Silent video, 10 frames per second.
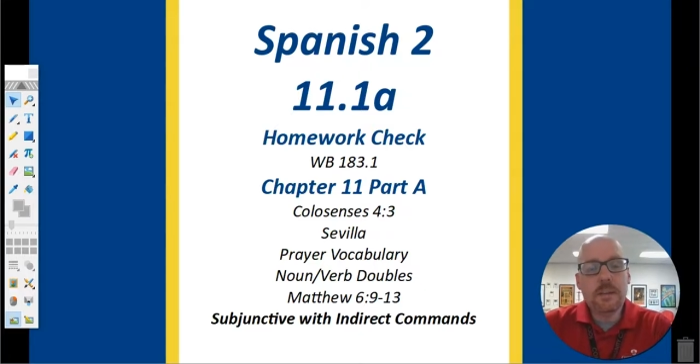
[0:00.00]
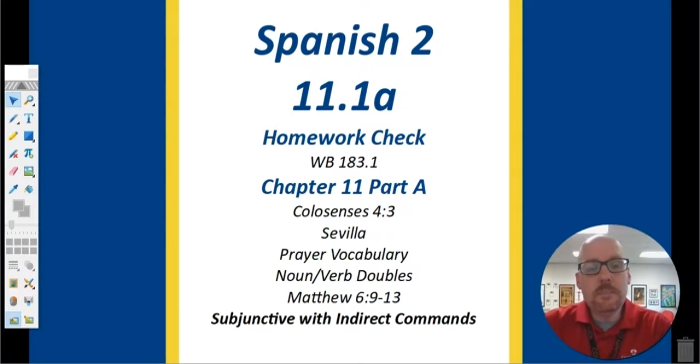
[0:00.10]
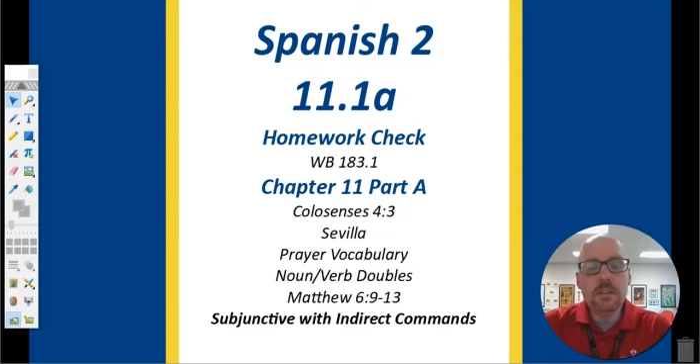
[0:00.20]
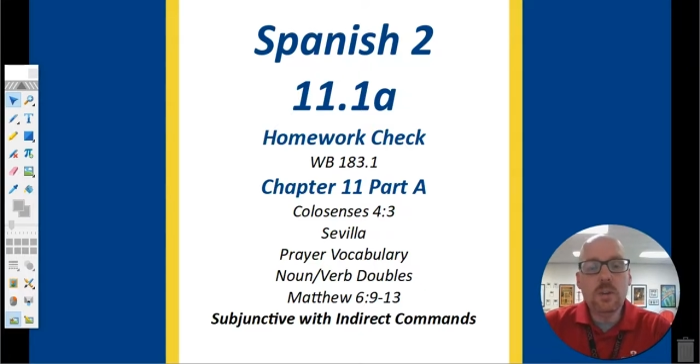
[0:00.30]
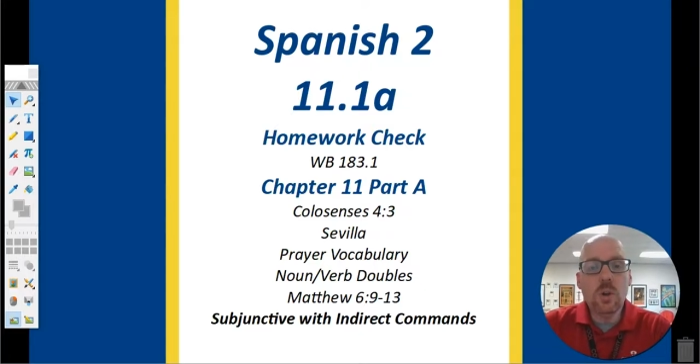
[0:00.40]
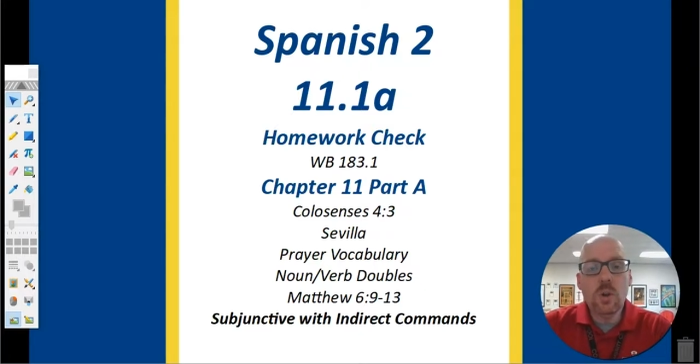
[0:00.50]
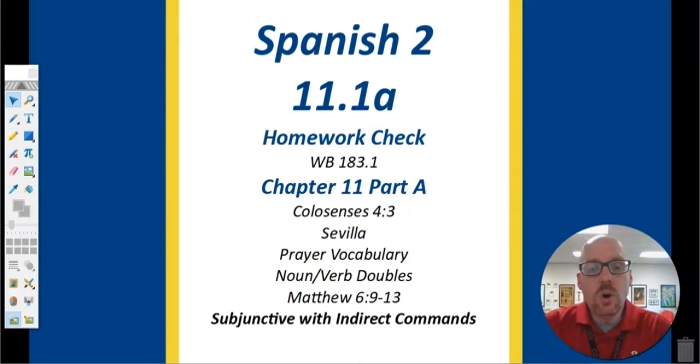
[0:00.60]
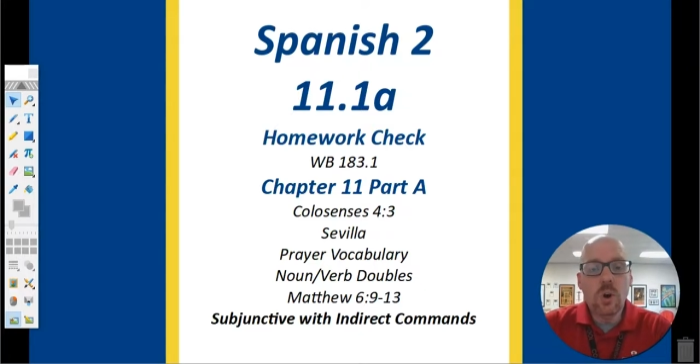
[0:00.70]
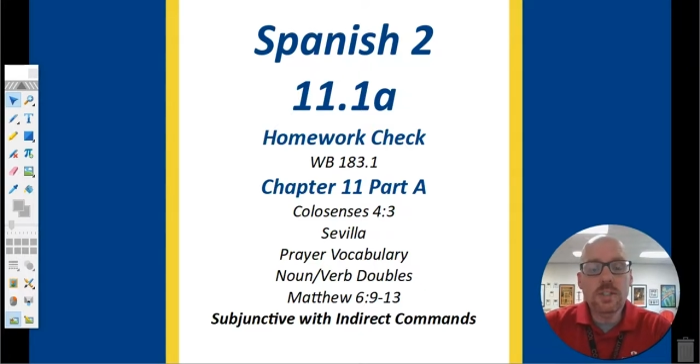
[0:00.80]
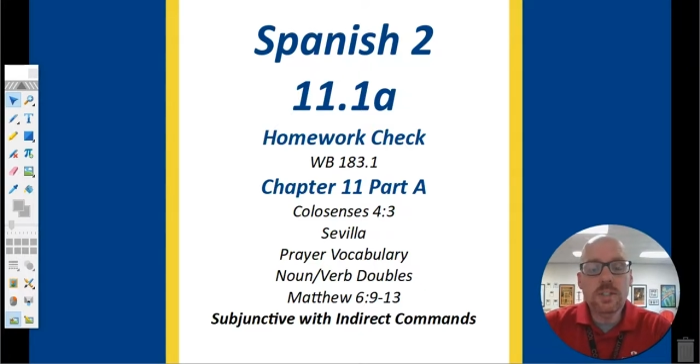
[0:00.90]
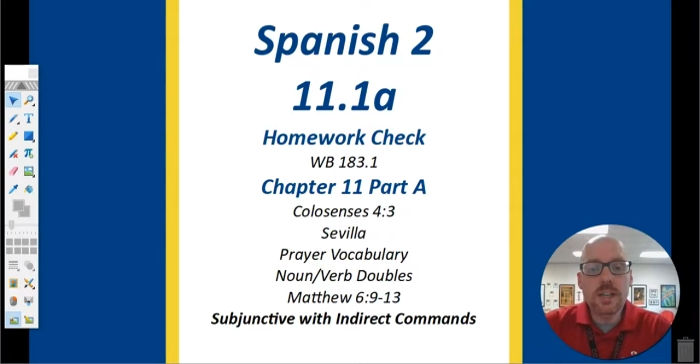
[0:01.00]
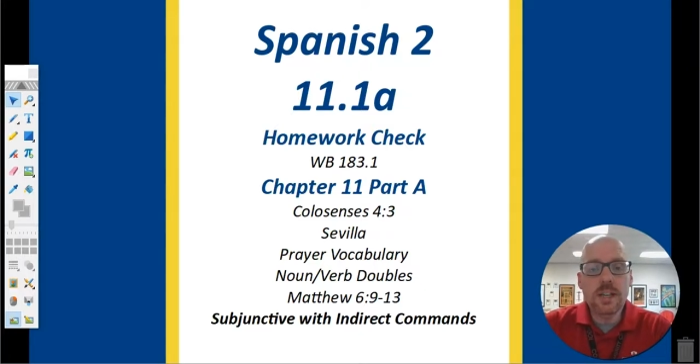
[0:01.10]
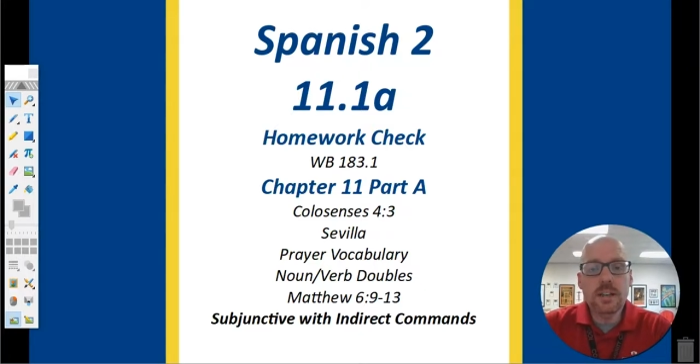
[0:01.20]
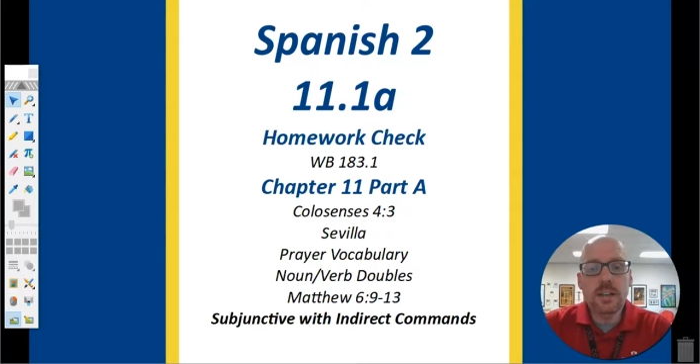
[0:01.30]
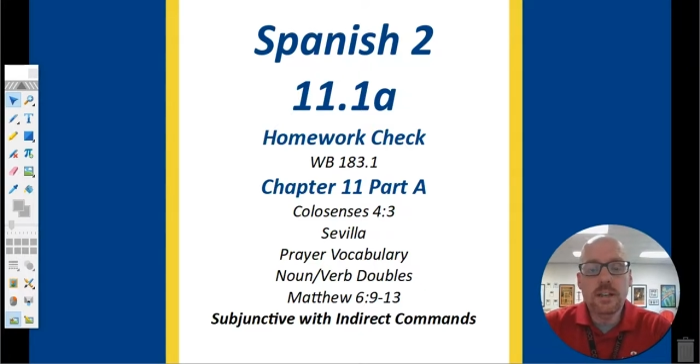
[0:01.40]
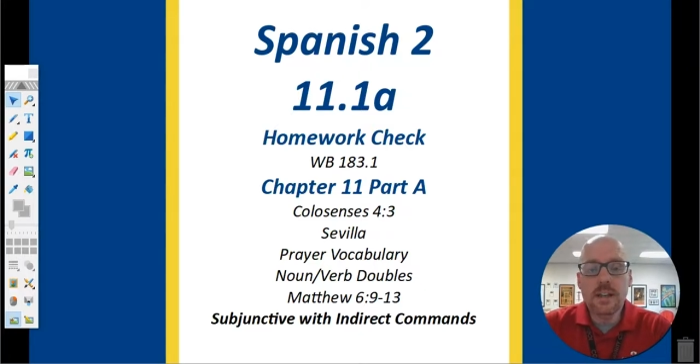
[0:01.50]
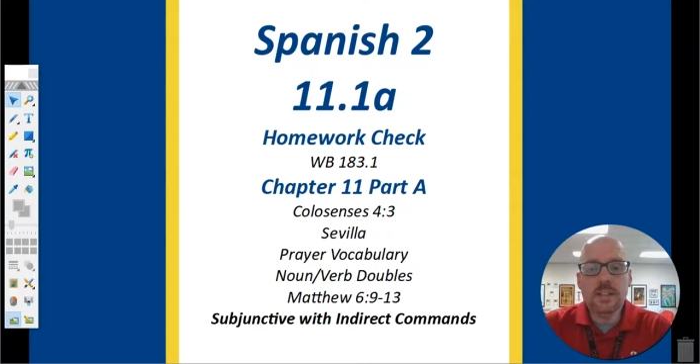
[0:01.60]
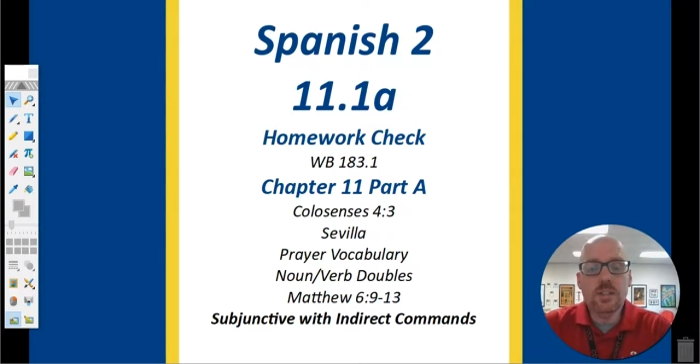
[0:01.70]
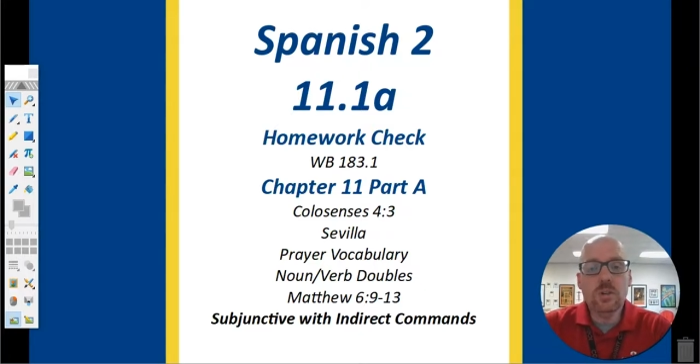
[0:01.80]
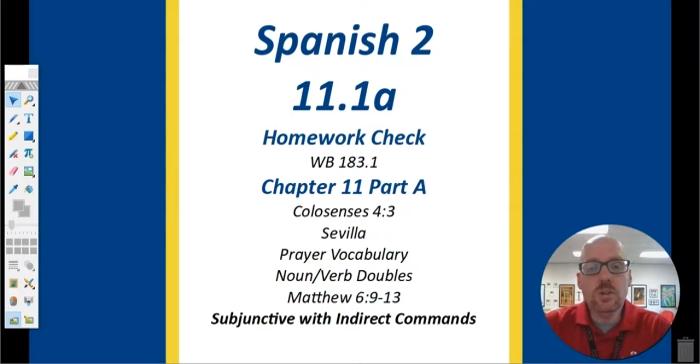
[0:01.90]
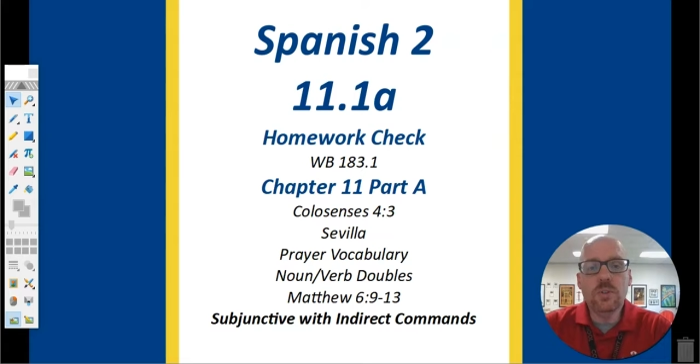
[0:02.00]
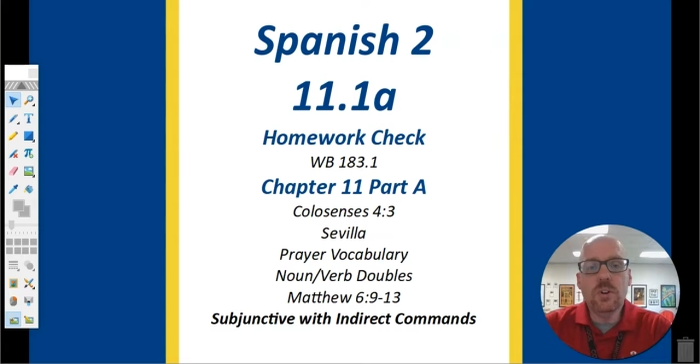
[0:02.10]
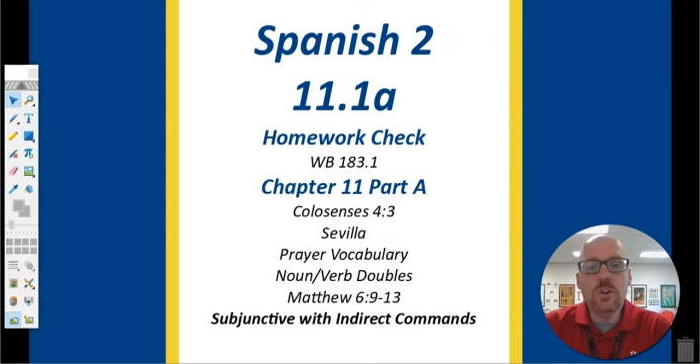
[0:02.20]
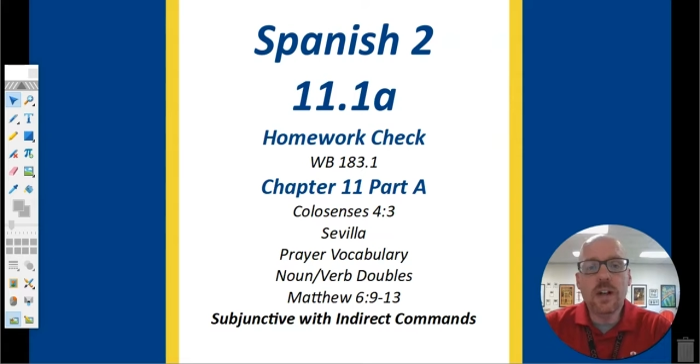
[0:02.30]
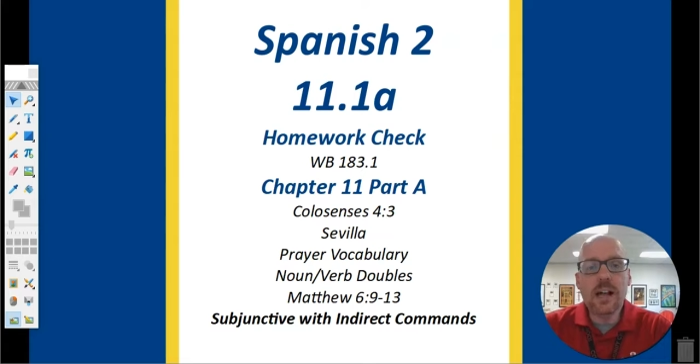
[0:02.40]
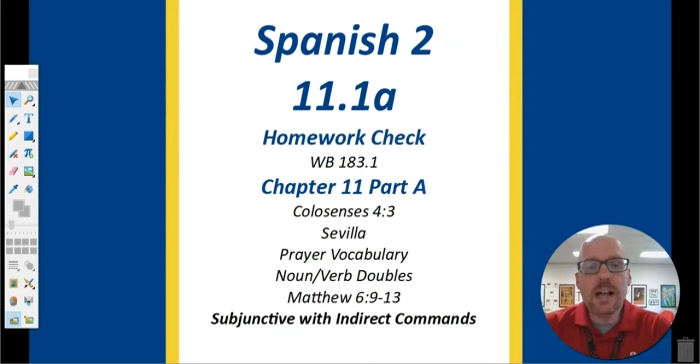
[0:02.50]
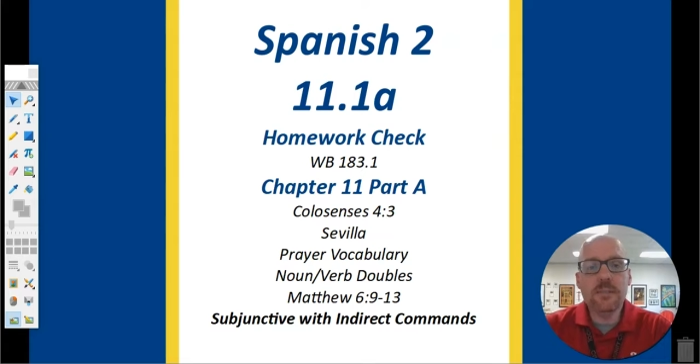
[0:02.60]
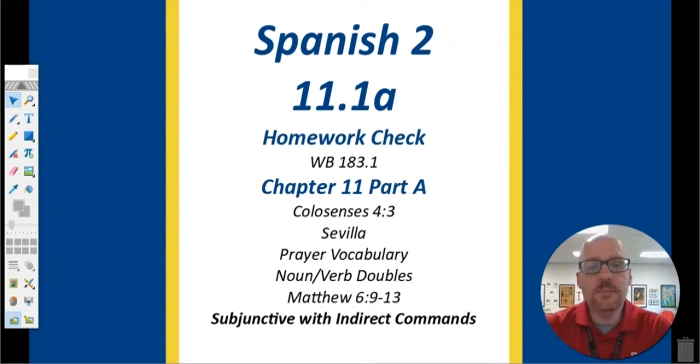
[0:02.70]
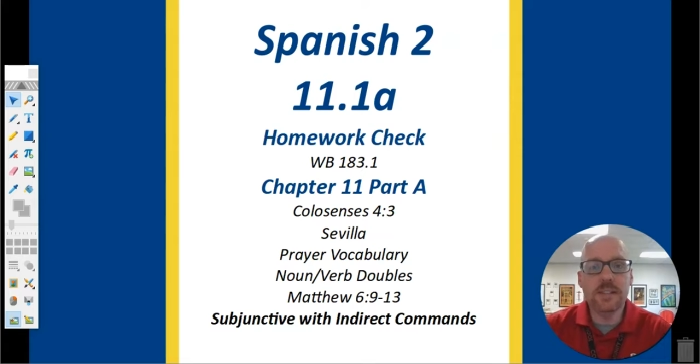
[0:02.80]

capítulo 11, lección 1A.